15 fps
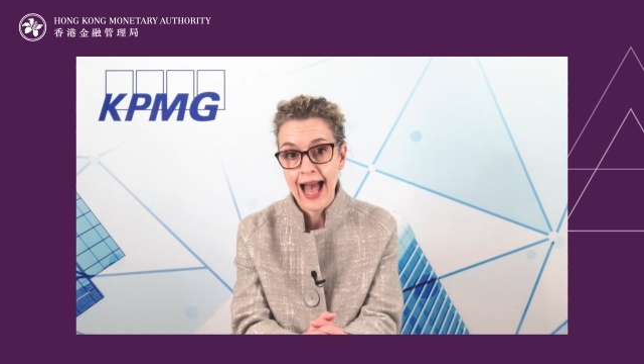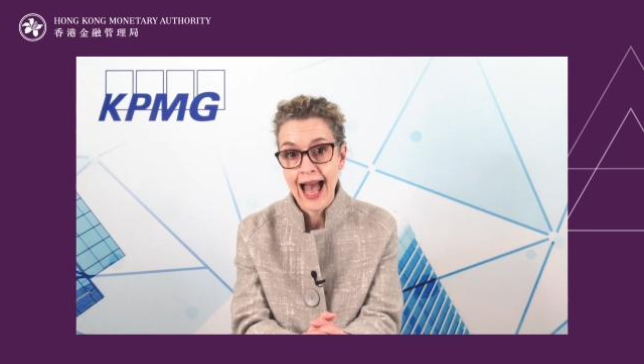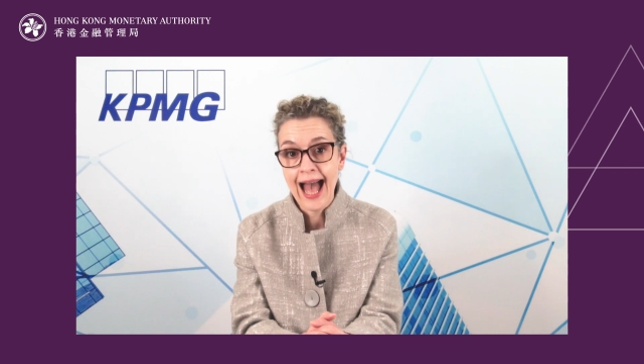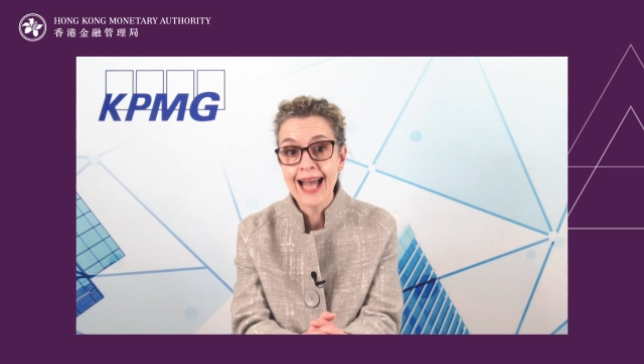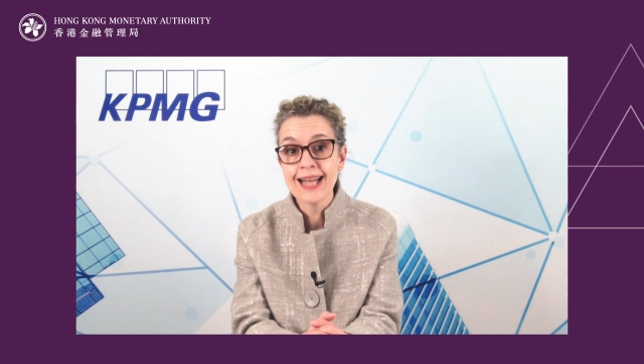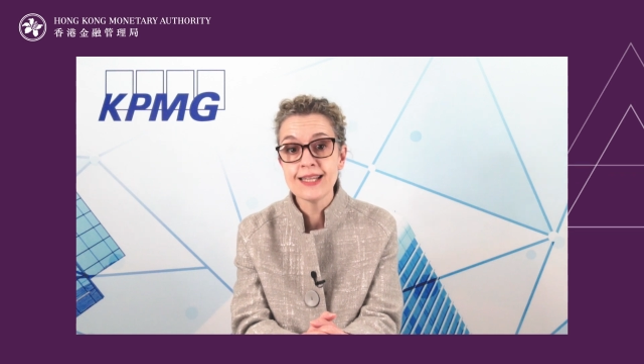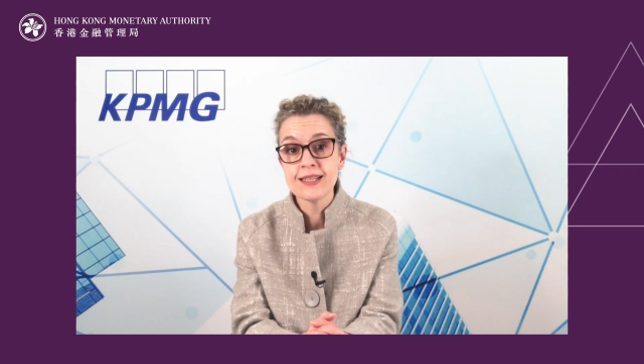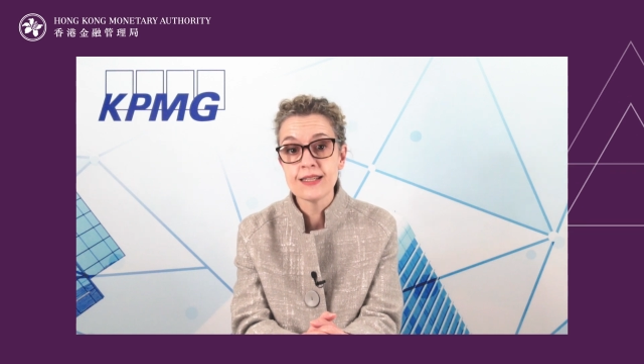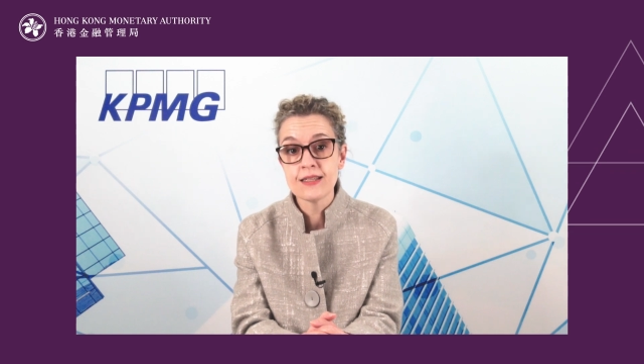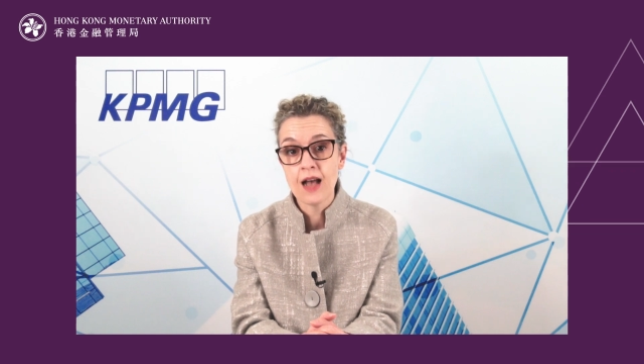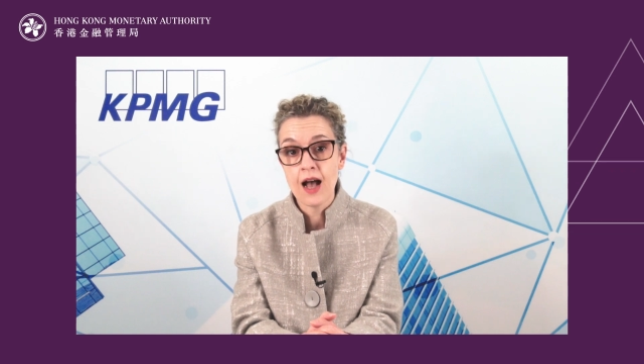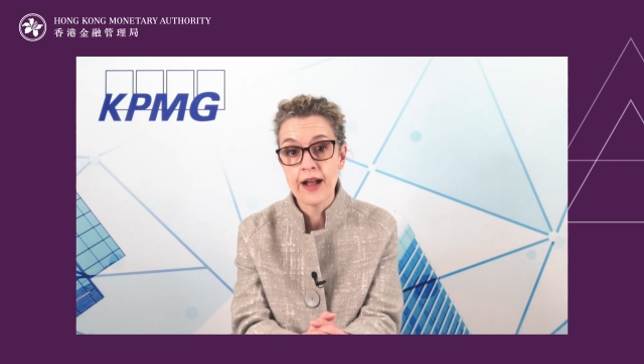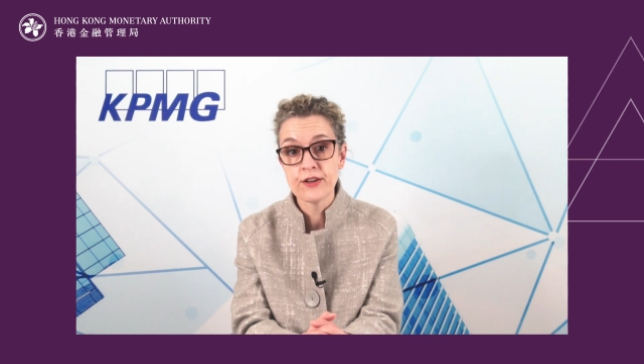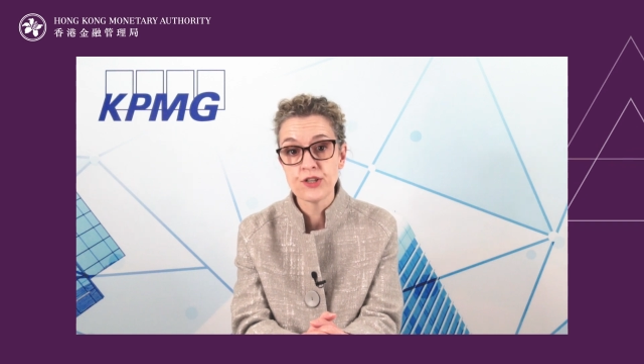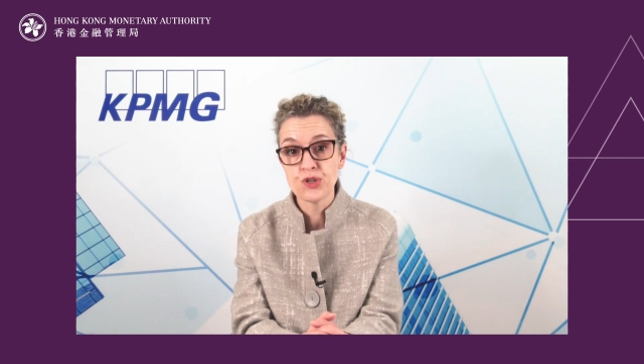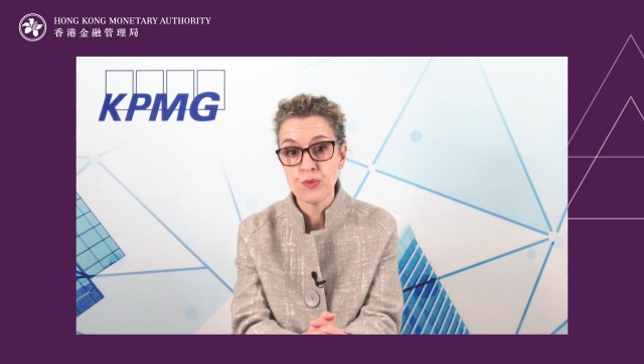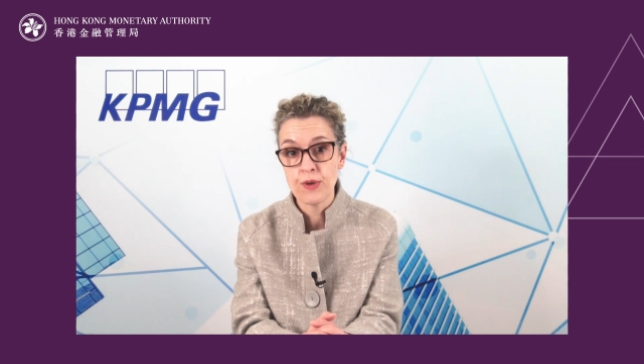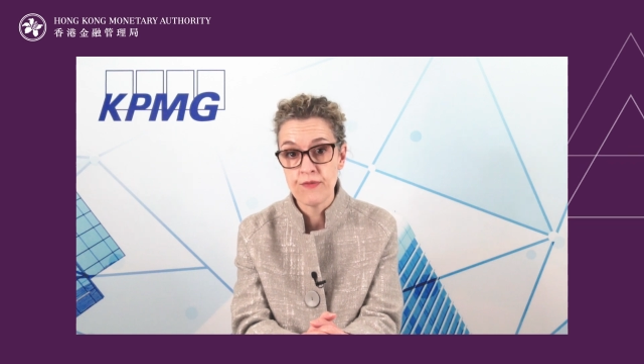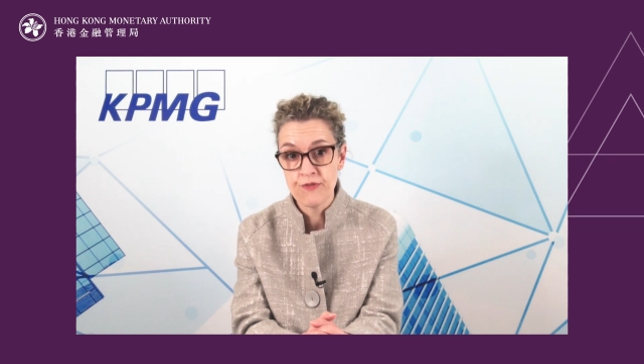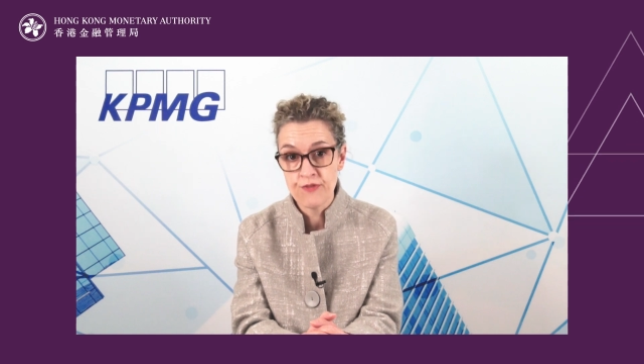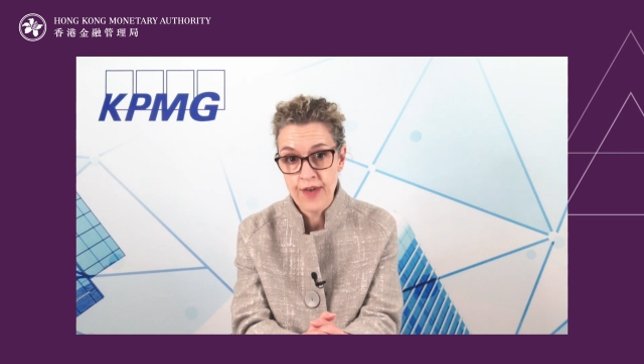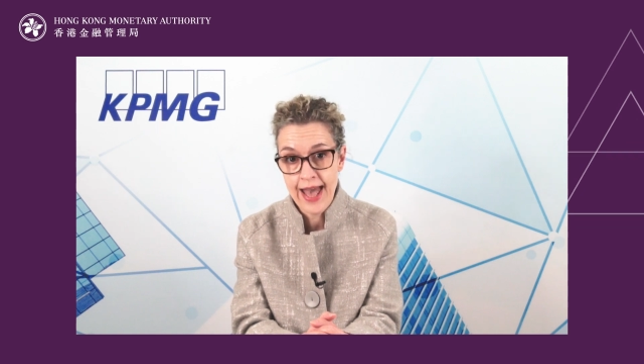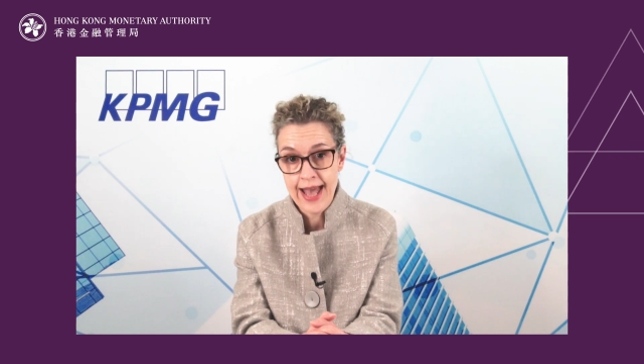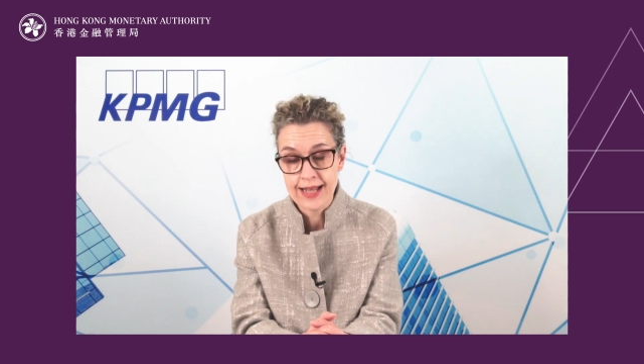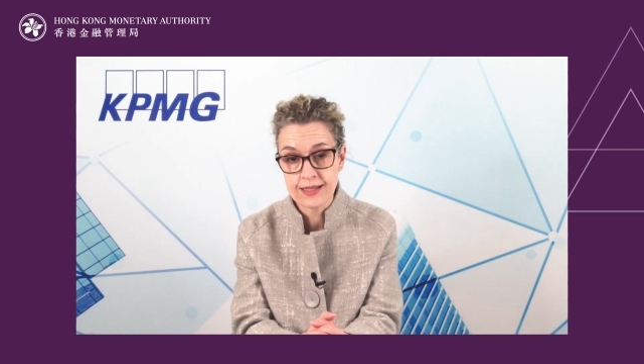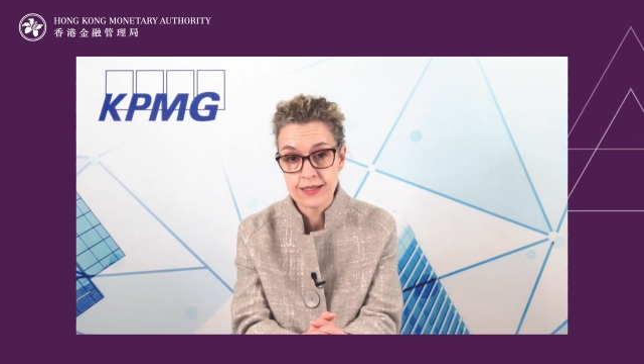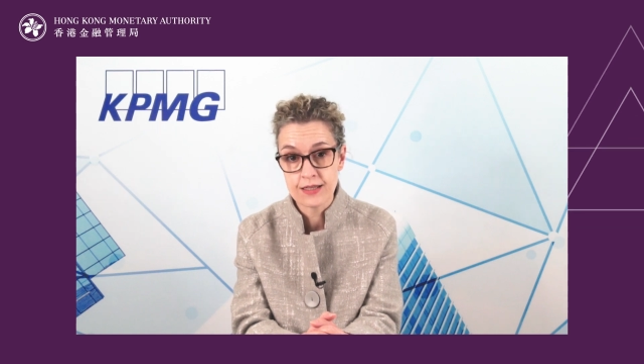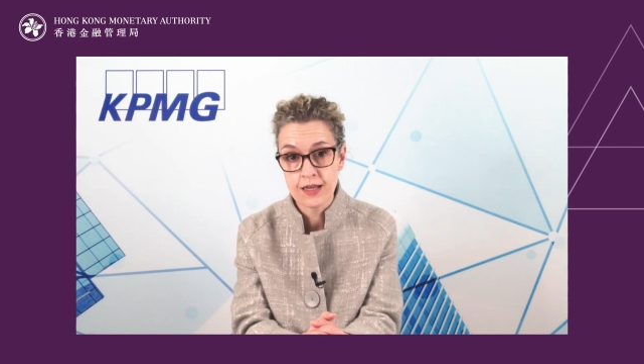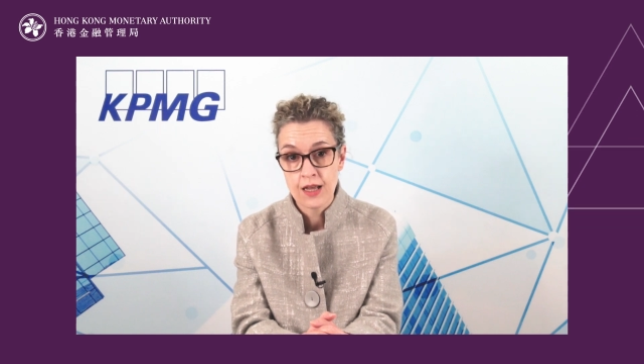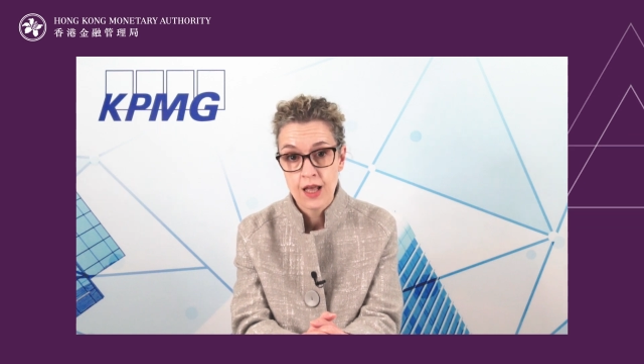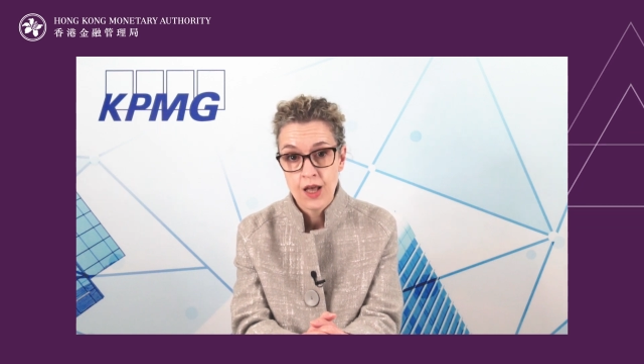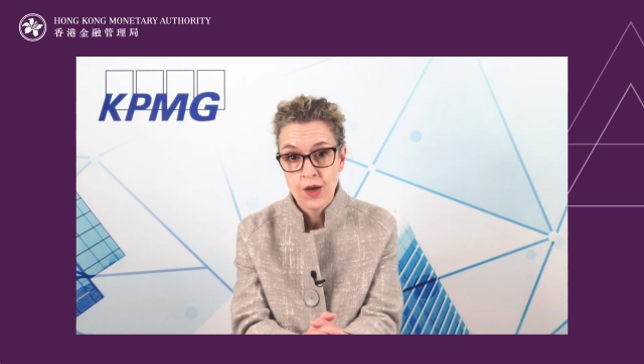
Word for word: and desire to invest